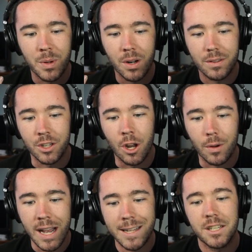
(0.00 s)
but you know,
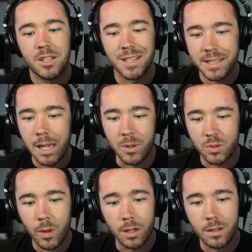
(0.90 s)
kind of the same
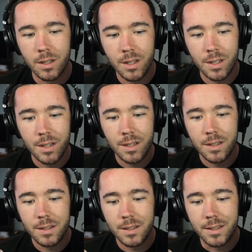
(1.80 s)
as well.
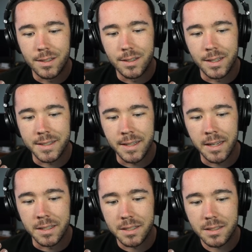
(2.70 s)
It's
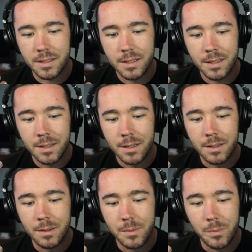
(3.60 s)
nice.
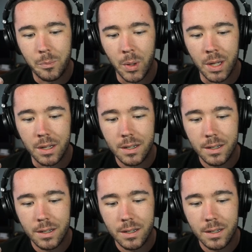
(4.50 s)
But